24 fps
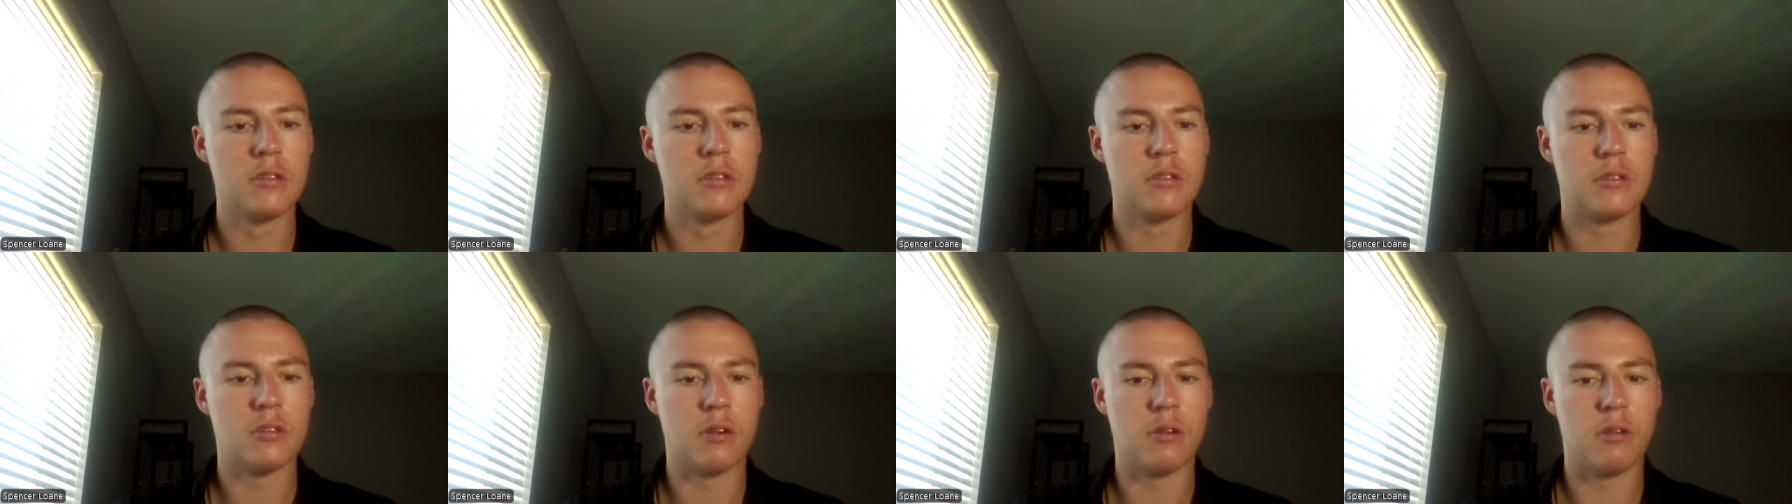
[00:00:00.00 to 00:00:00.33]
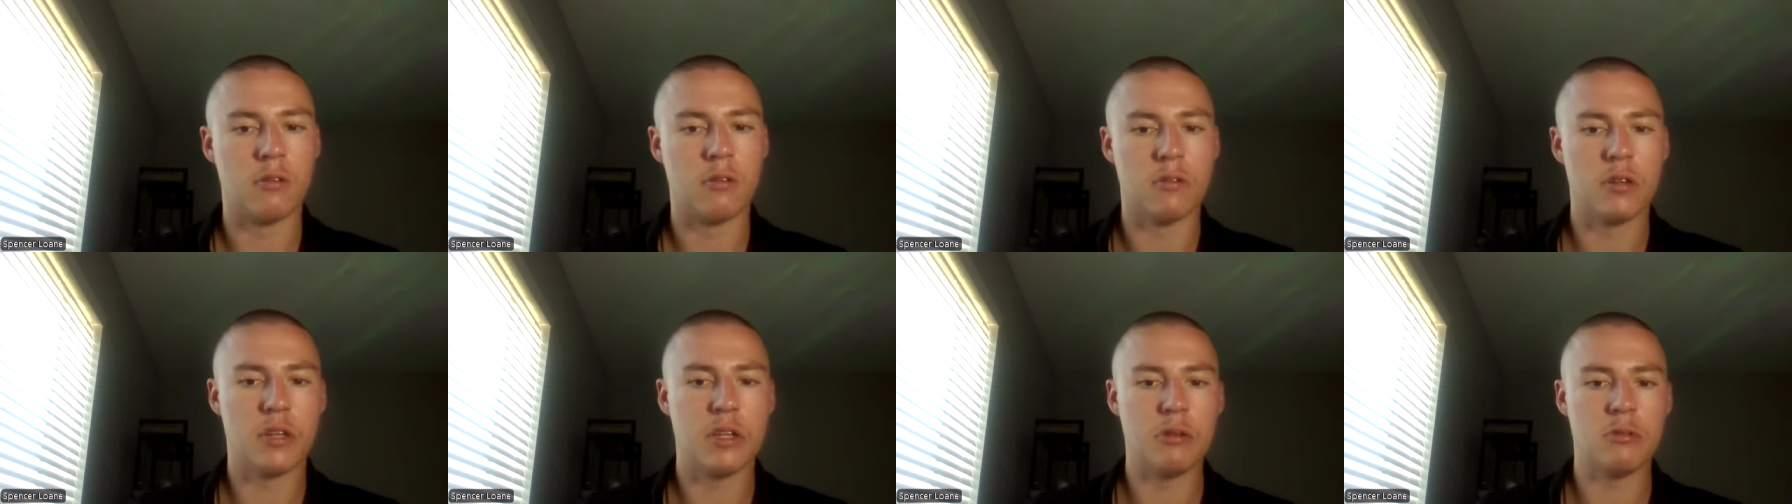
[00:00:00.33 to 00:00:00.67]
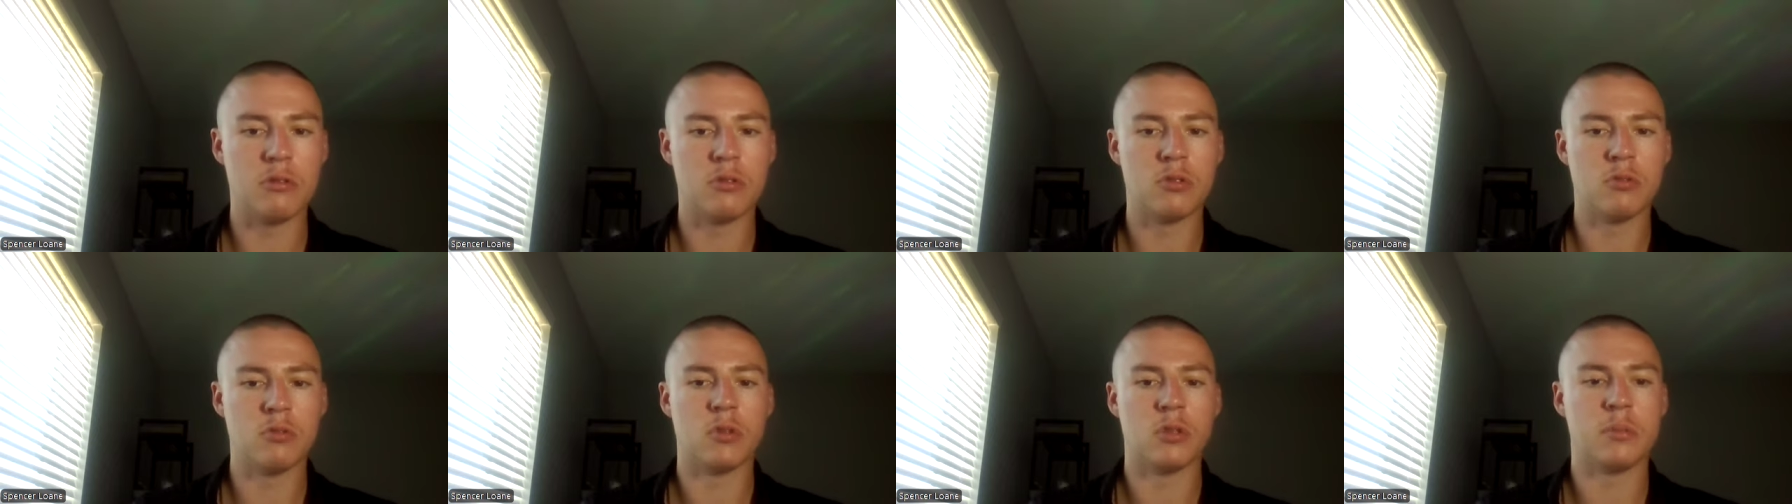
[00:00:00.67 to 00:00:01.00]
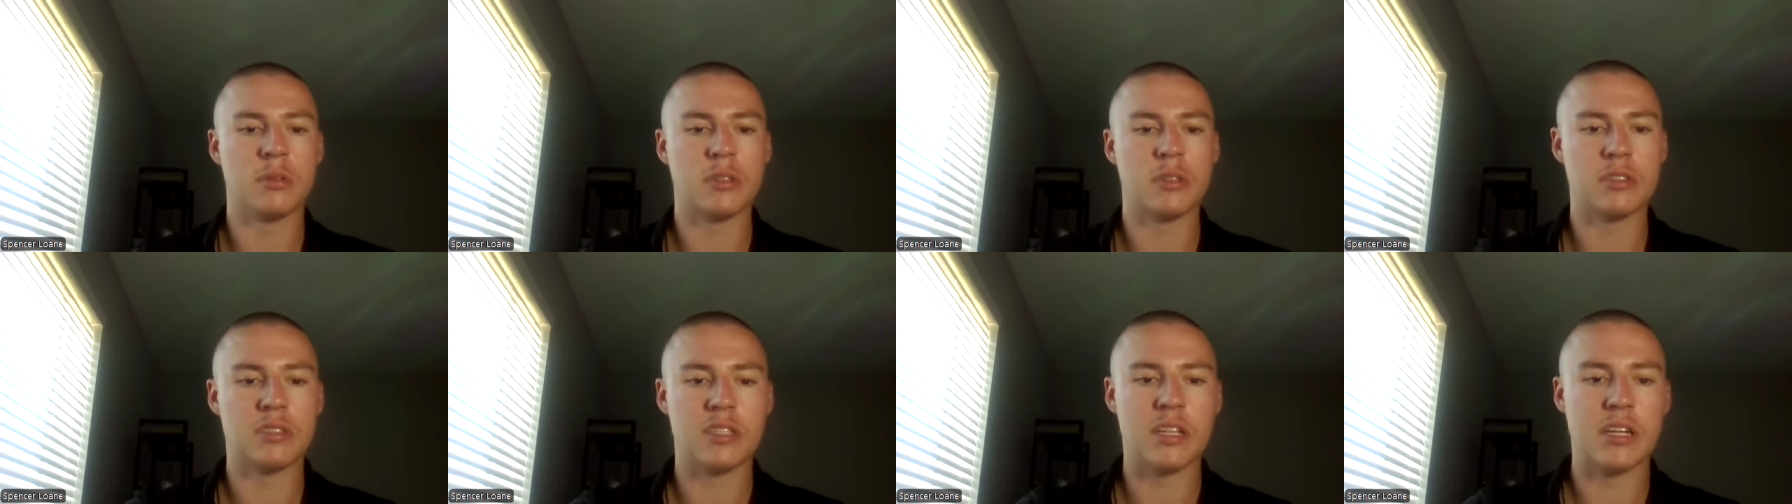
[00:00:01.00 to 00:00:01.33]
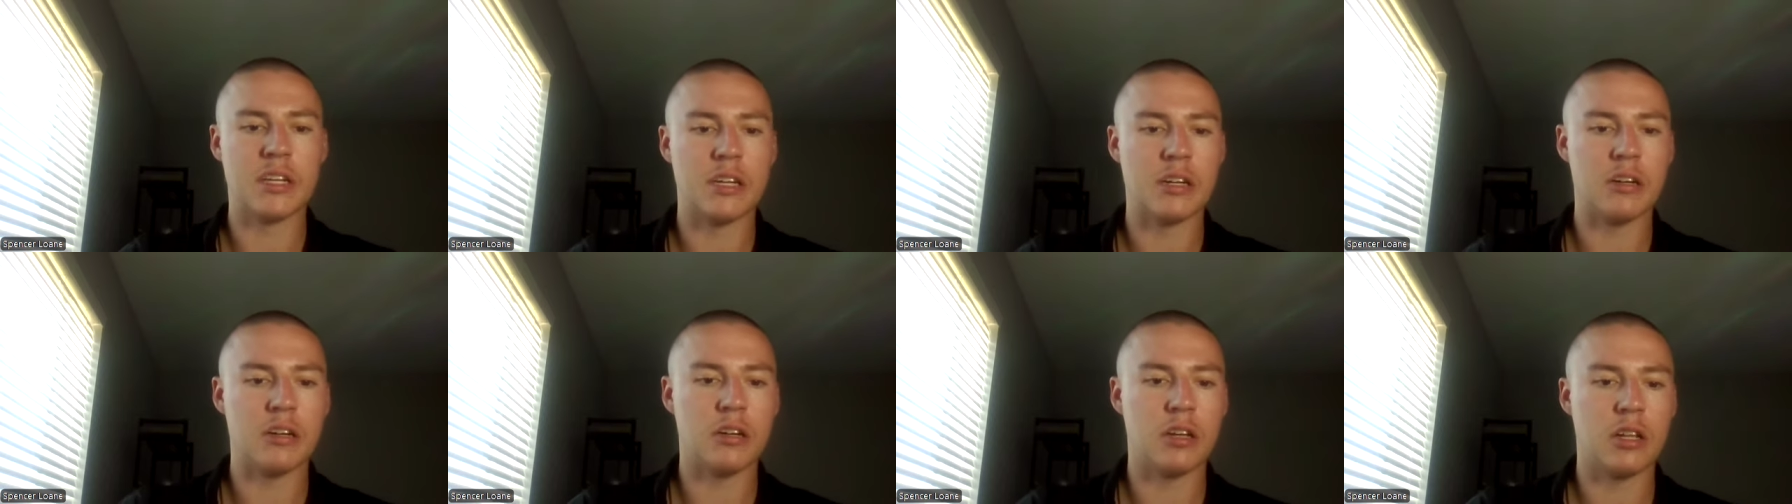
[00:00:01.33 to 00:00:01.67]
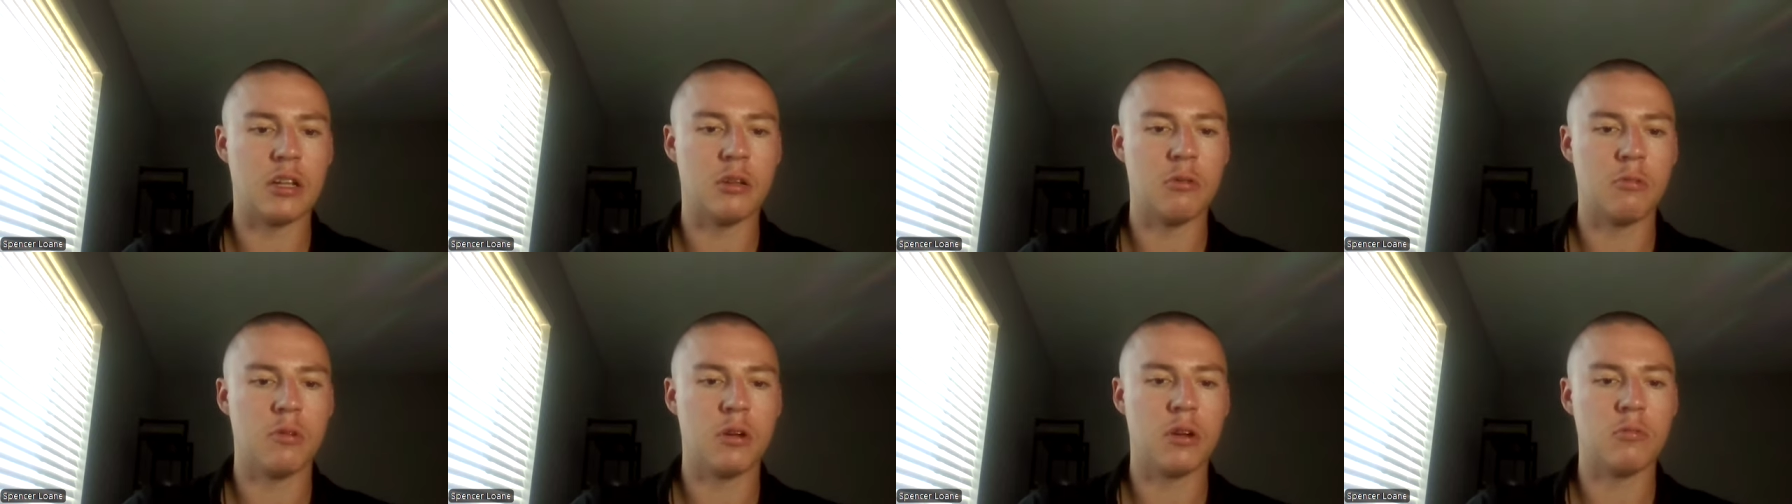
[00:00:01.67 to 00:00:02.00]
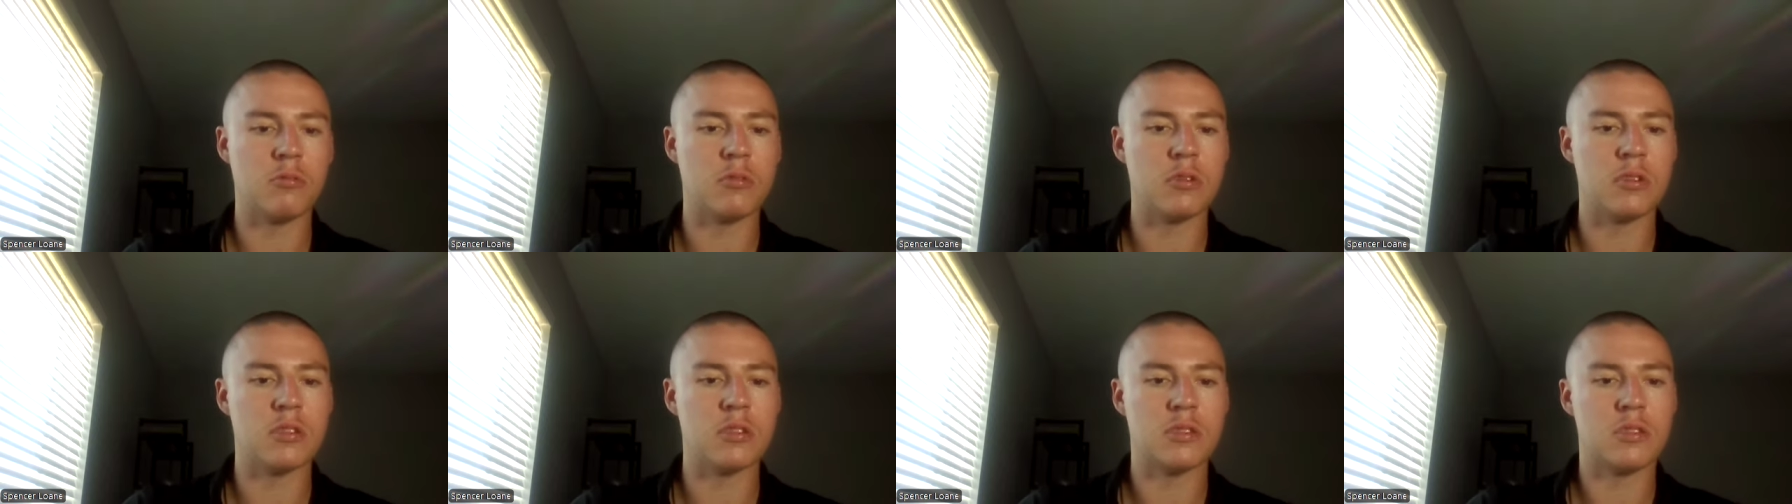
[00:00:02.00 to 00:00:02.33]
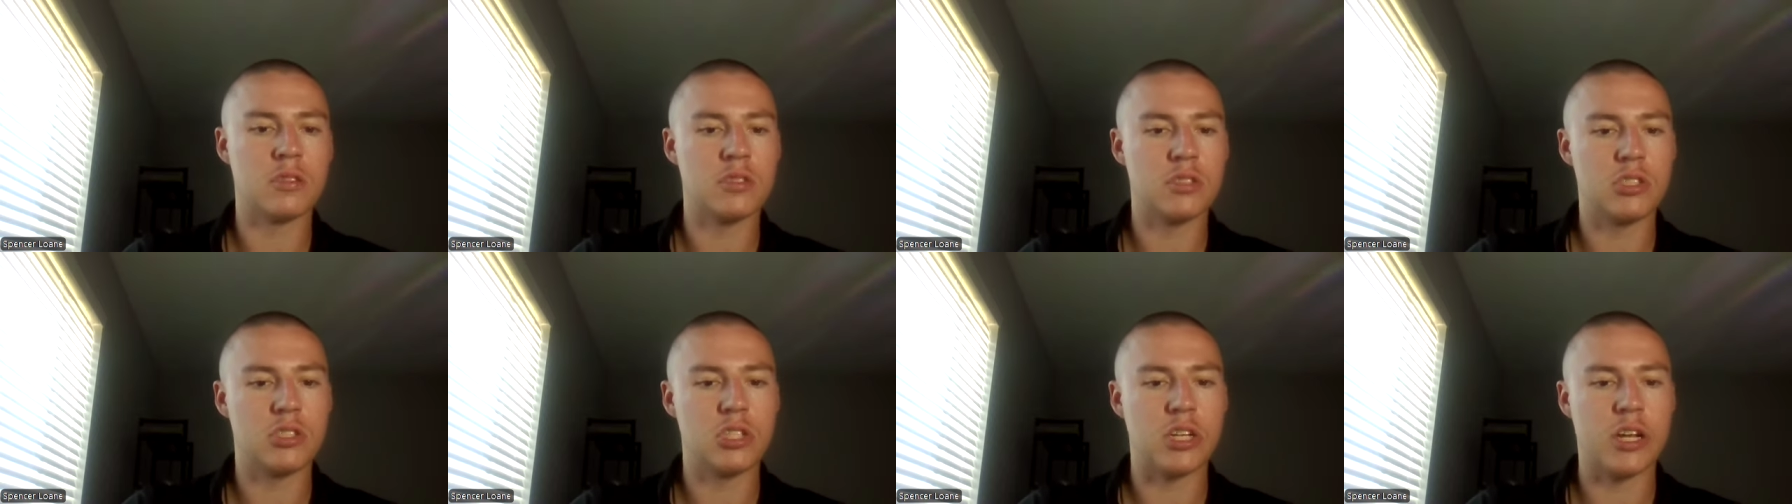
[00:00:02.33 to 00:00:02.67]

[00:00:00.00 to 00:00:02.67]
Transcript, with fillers: So he was a really big standout. Another one was